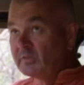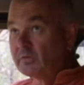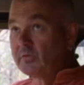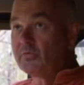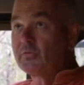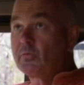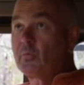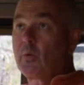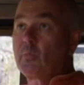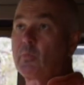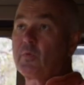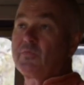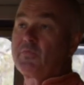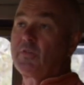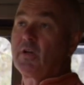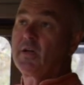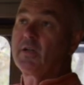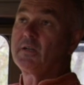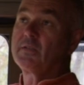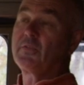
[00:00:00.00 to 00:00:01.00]
So what we've
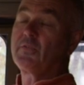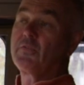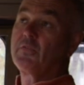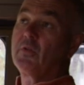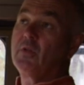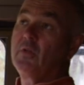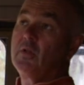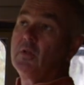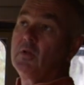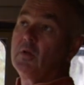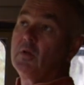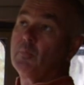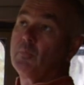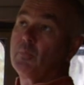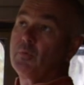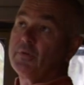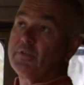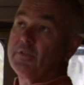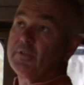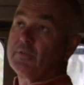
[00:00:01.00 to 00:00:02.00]
done is
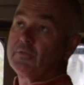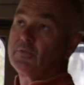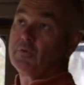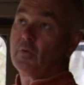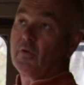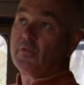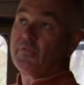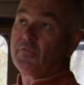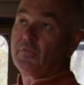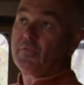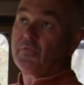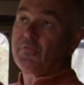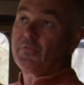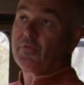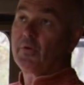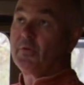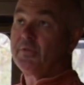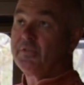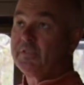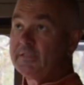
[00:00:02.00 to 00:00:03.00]
put in a nice
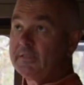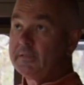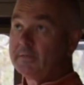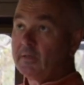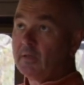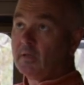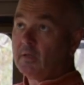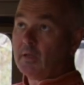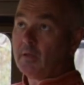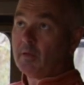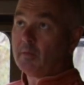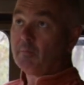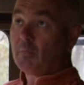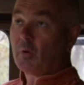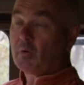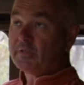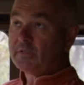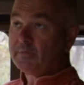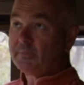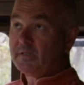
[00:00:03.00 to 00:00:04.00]
Sony
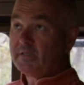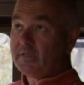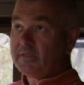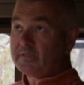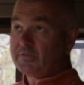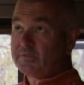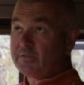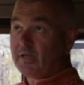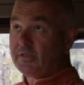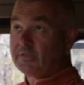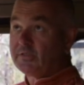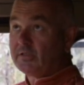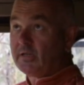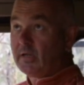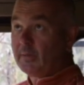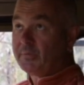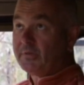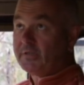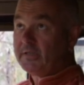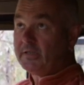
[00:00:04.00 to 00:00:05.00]
multimedia station
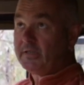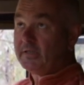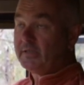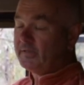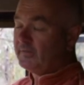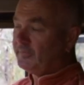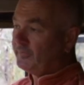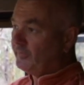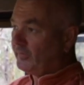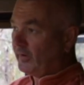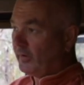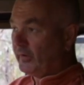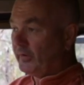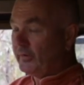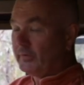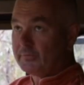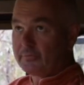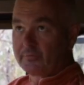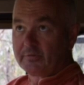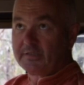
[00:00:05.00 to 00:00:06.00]
up here,
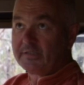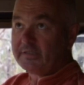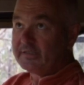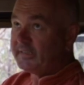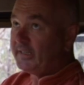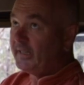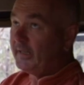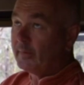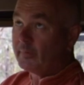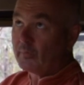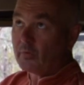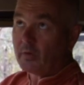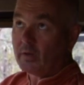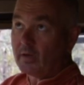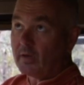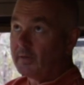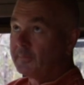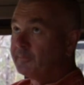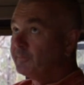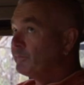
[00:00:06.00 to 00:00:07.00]
phone, rear
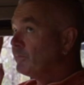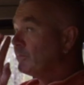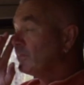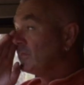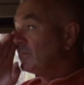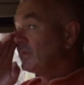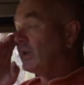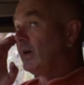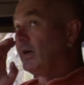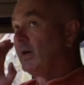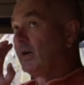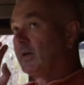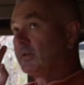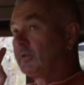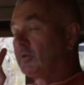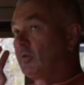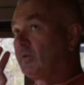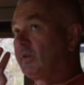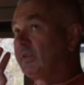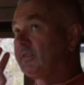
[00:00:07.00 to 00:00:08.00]
camera,
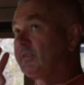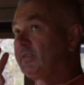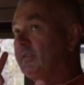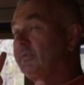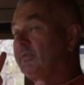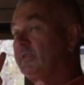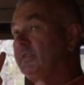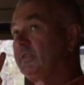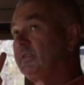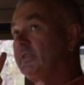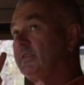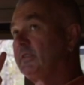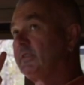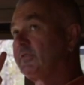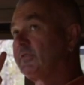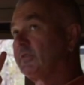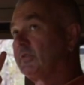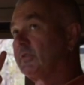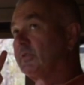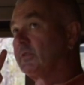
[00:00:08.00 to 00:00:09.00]
connectivity
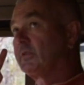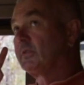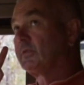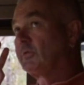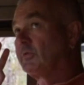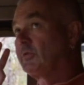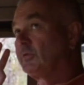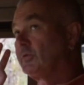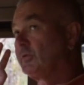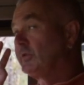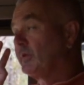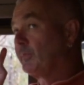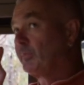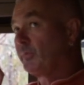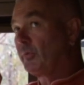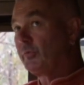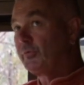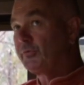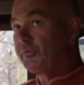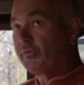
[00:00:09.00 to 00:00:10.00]
to do your
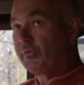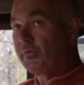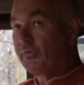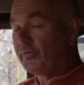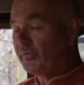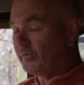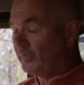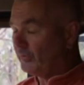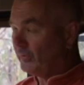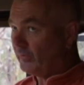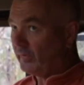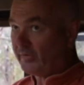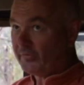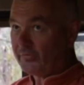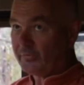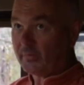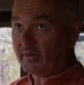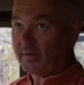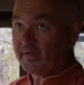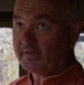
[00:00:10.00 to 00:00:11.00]
Bluetooth and all that
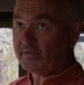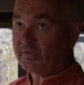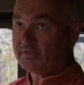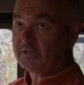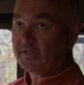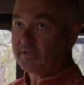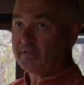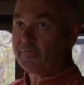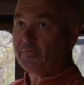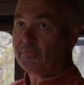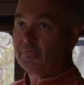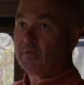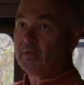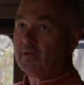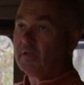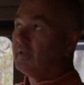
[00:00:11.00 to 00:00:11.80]
swag and jazz,